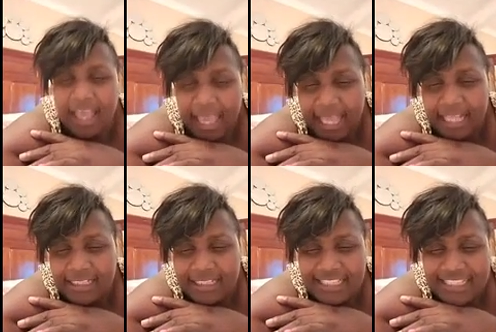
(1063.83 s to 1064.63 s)

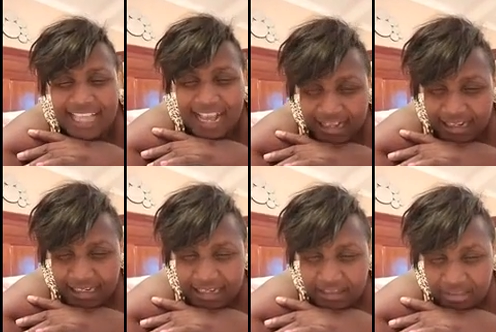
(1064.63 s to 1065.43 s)

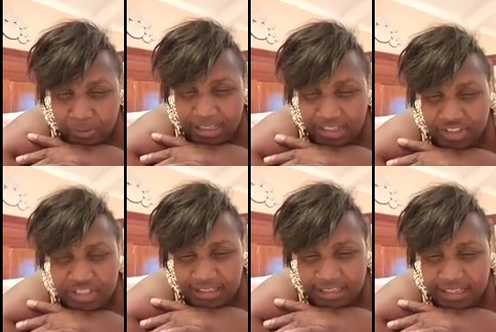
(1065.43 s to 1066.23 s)
Exactly. That's what she
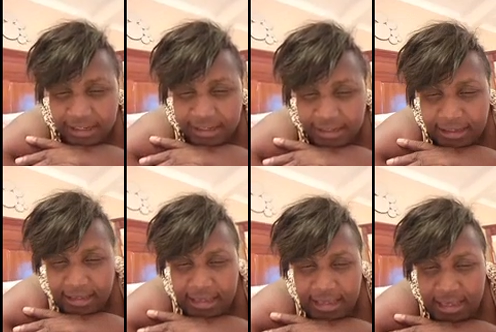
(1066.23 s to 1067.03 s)
said.
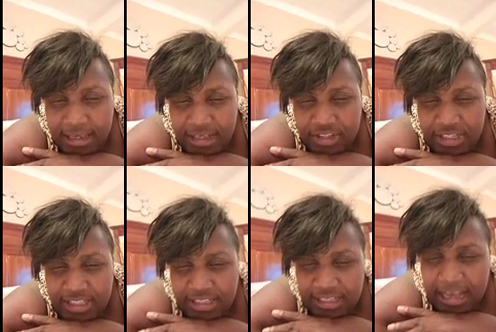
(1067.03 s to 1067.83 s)

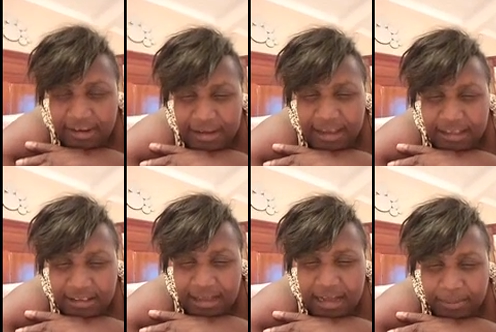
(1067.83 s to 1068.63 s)
She's all right.
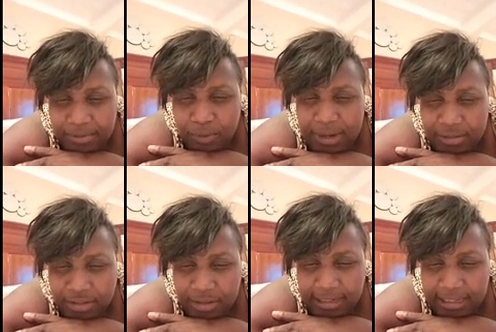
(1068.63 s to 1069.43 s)
Um, see, one
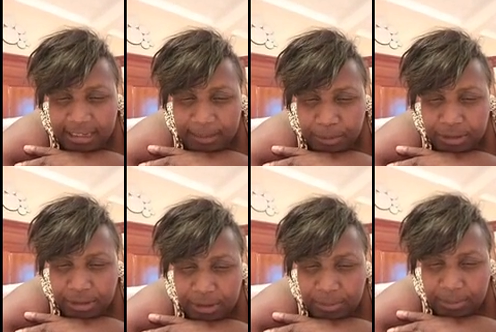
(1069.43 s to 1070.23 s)
somebody here put
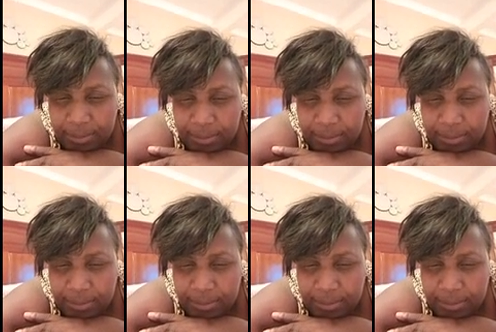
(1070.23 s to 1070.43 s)
it up.